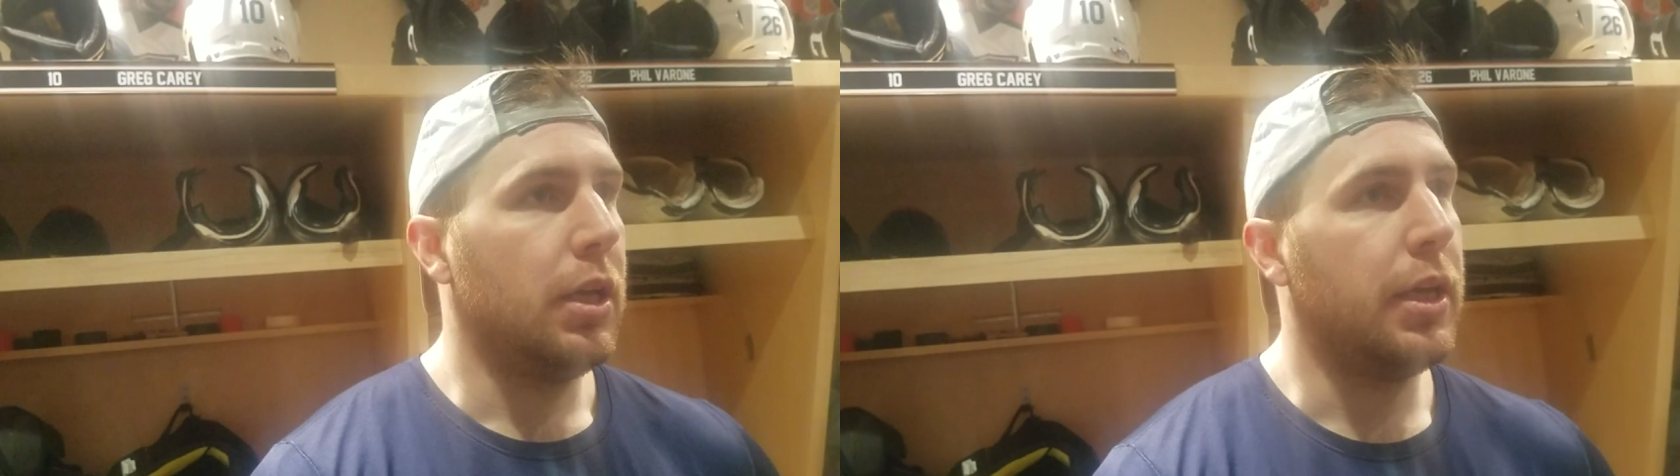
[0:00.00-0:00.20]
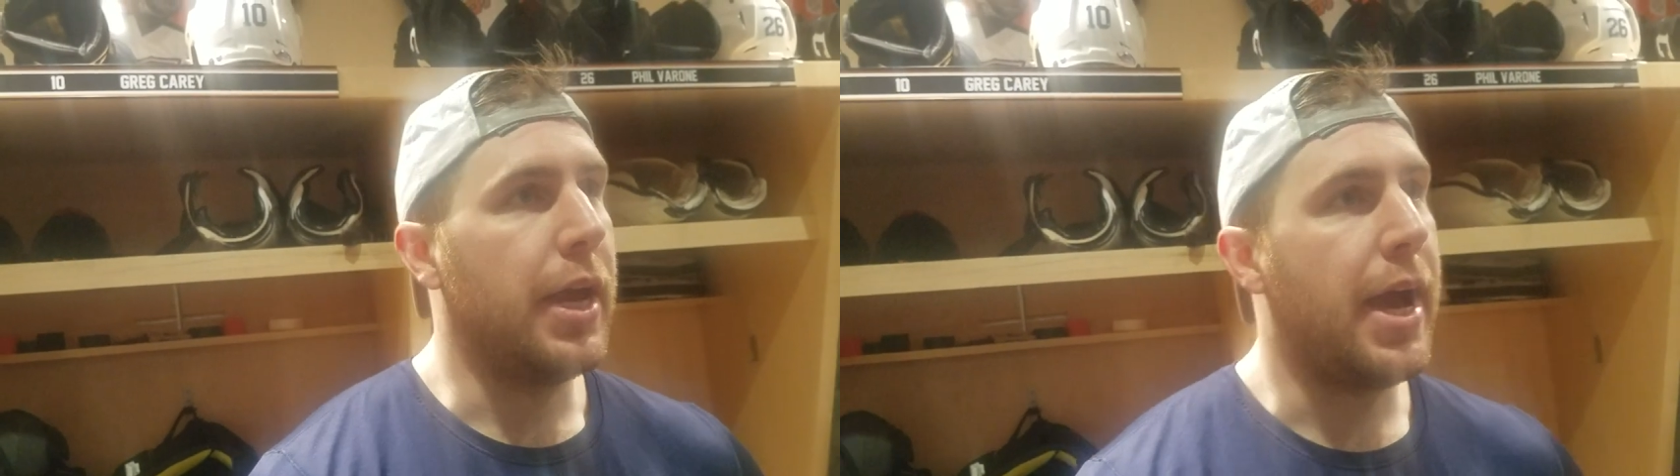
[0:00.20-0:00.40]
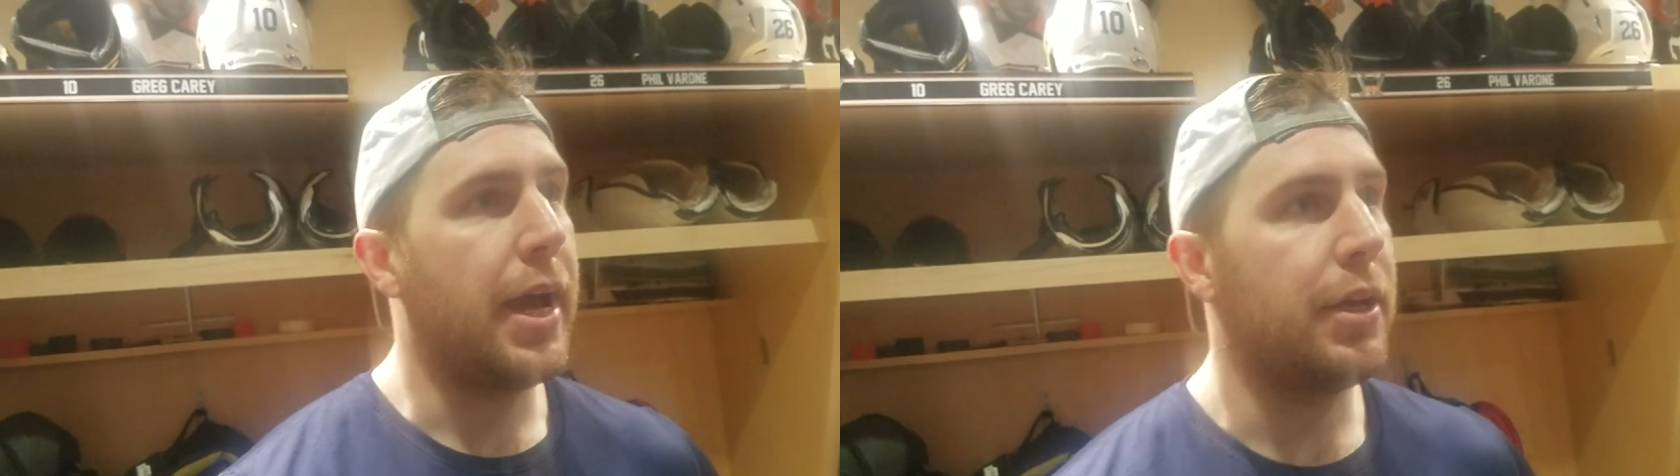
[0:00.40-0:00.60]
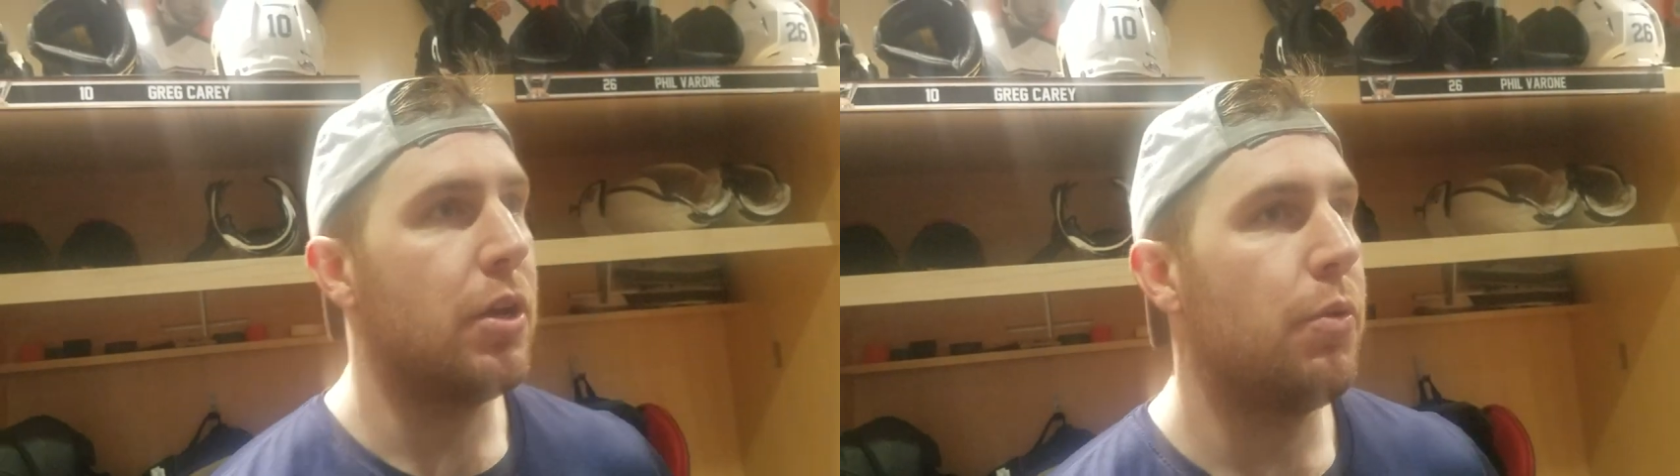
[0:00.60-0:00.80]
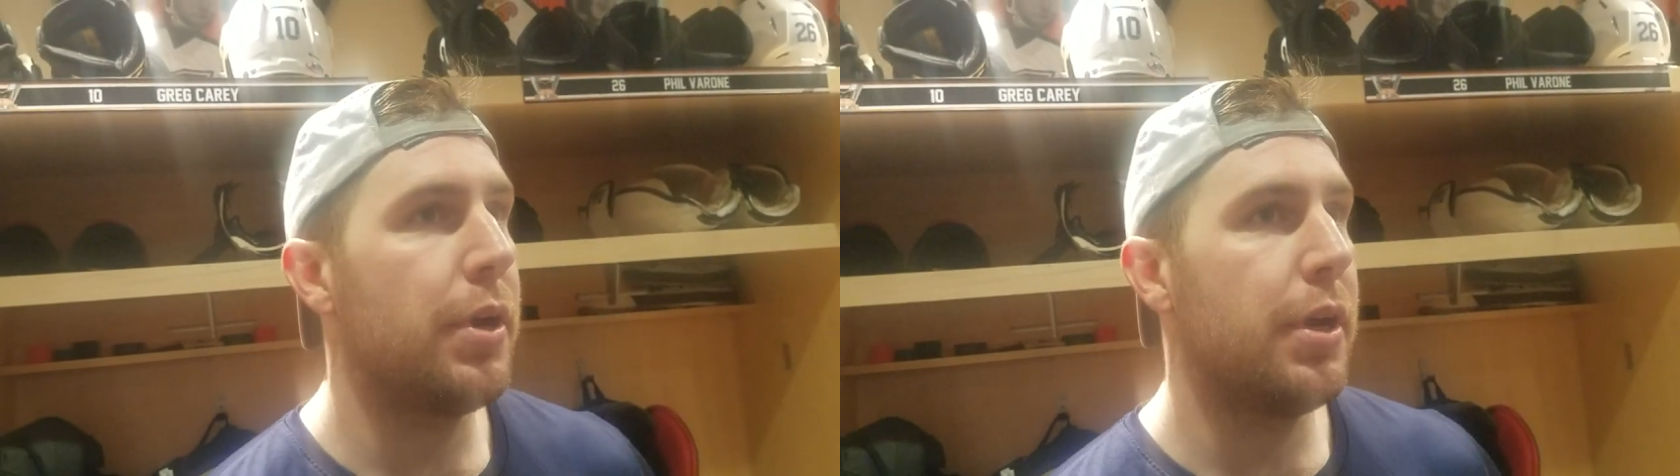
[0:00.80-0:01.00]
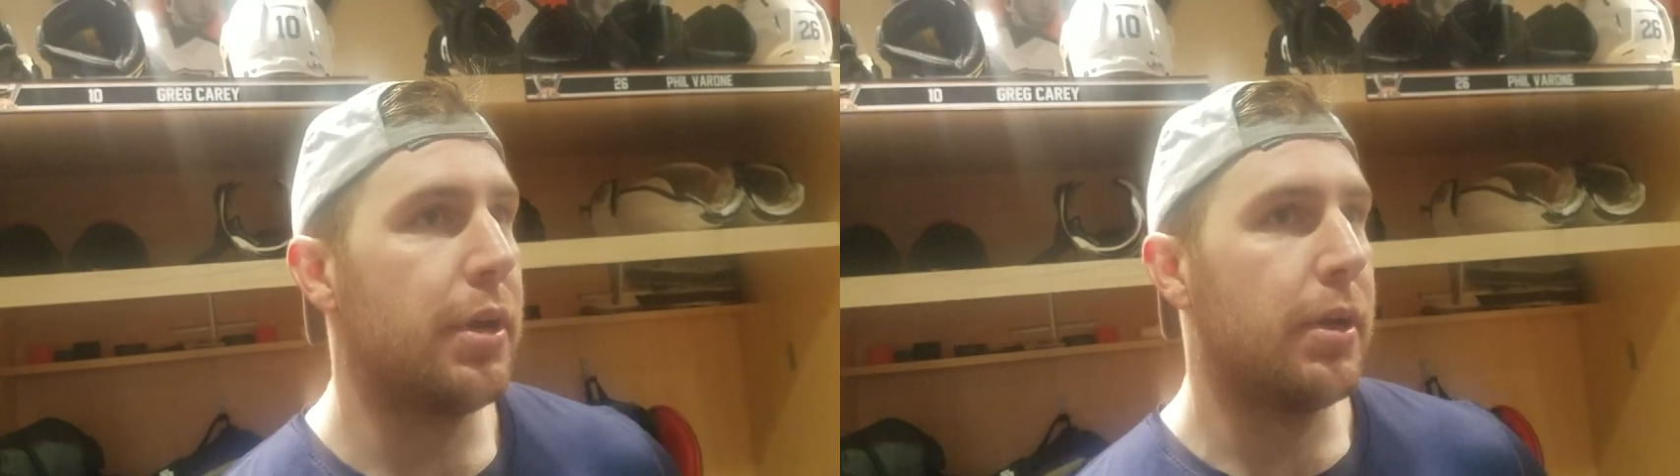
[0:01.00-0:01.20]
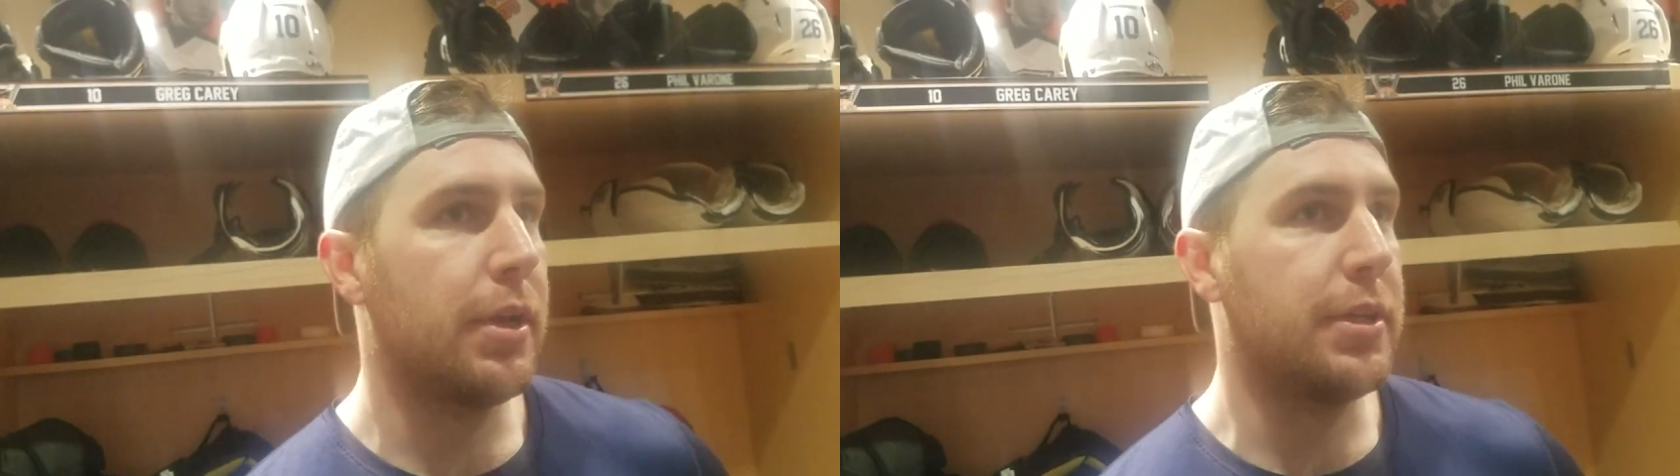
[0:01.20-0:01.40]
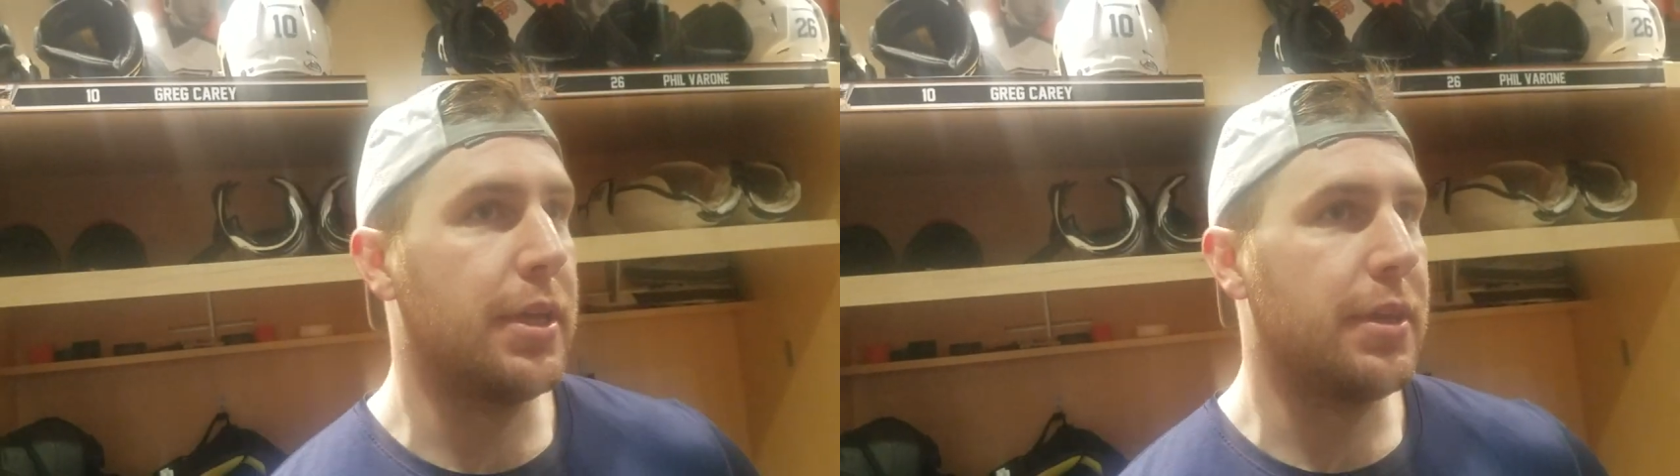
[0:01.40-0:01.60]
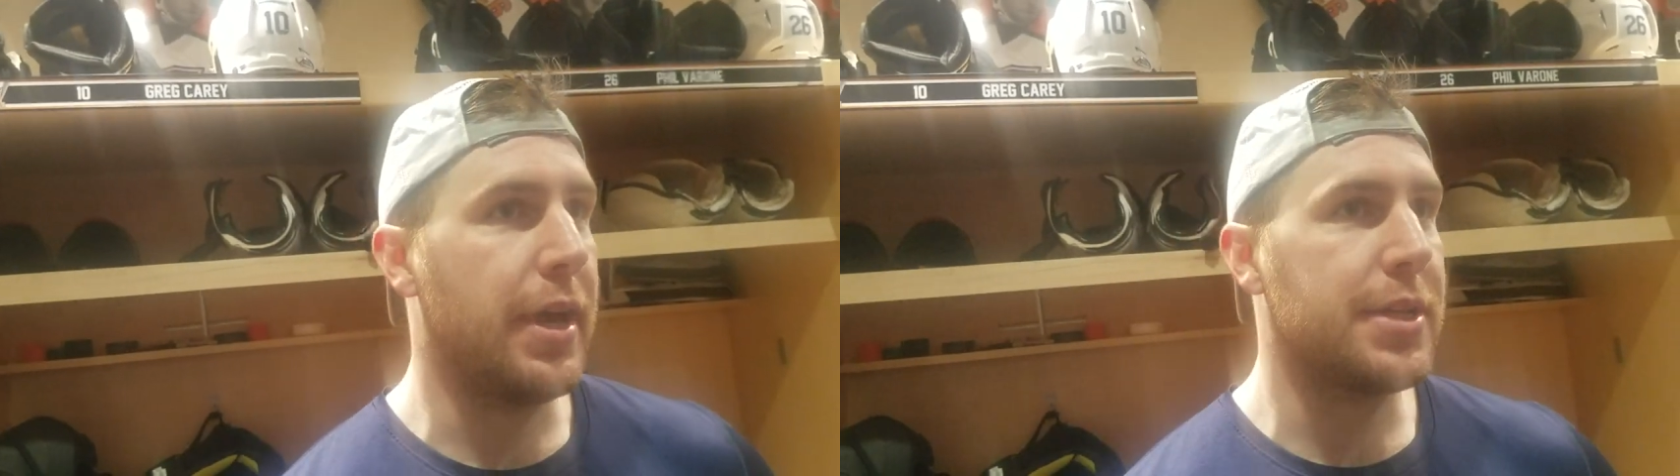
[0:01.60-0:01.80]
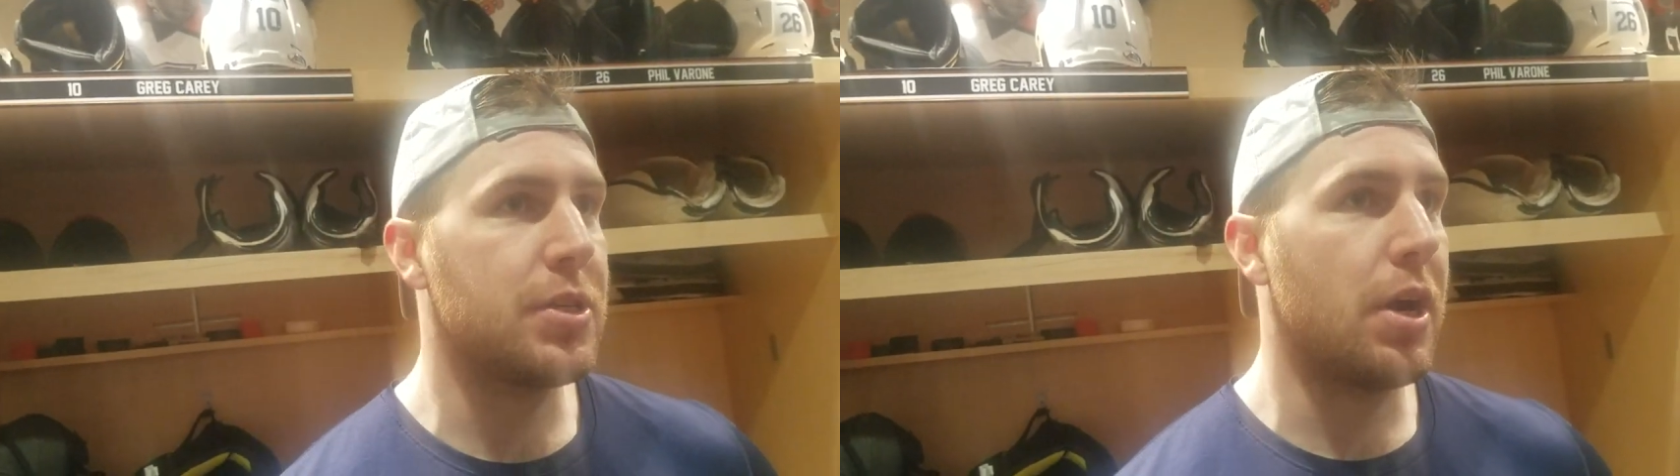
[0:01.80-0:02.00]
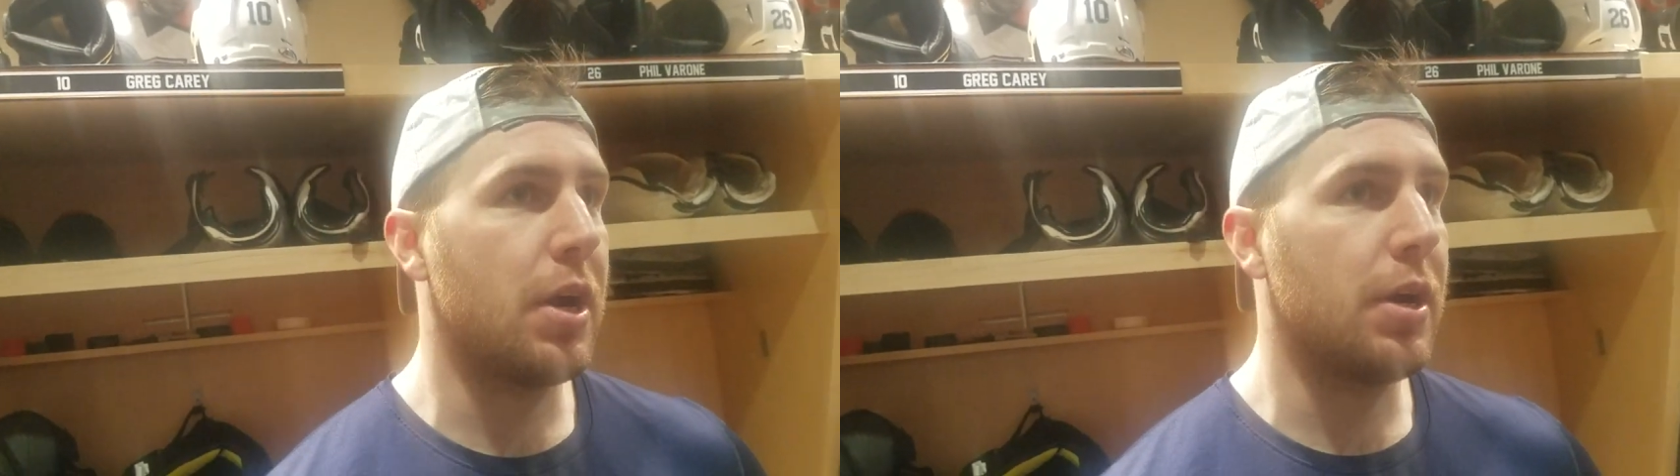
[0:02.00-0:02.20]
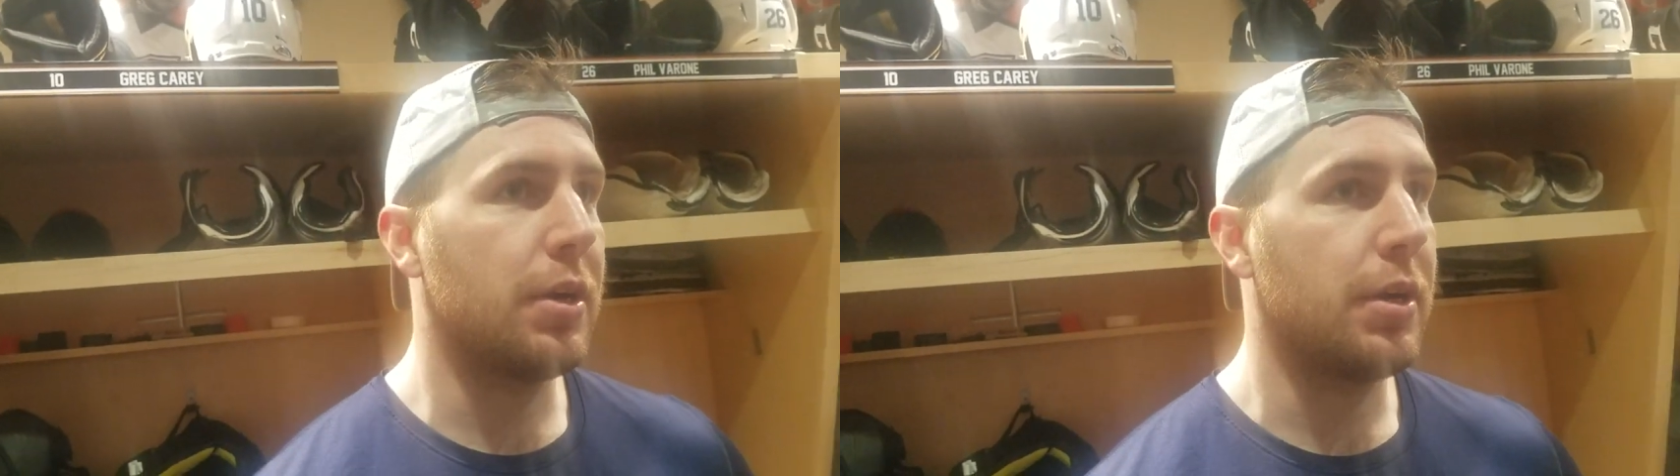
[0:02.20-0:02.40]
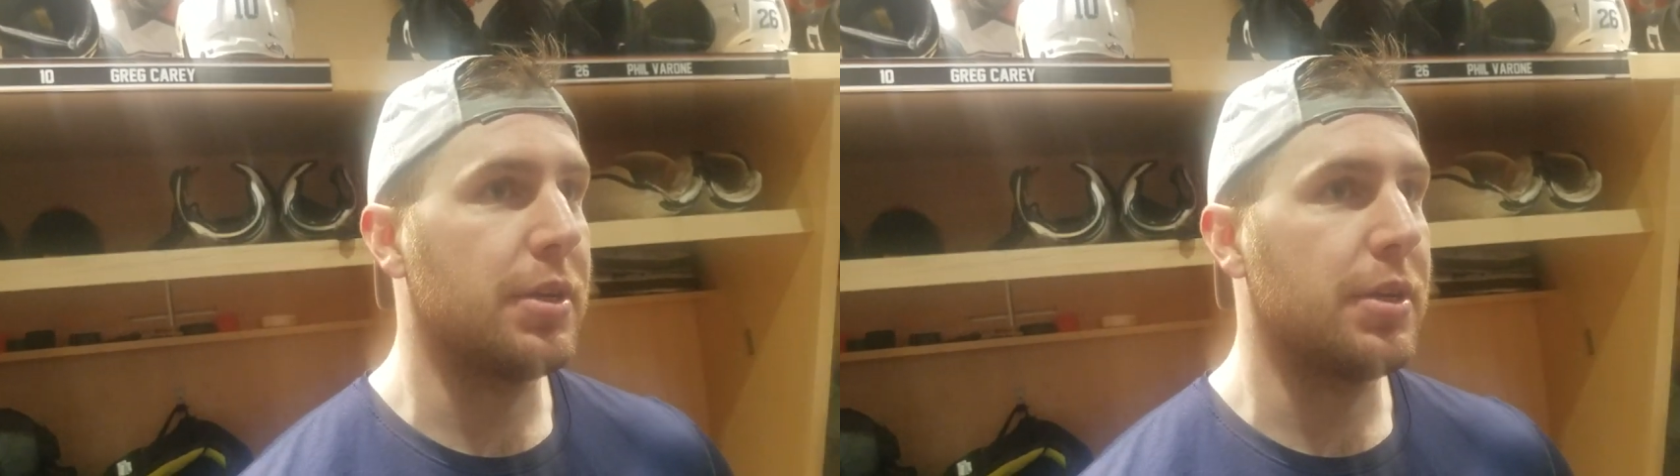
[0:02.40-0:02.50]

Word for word: Yeah, you know we uh, that's our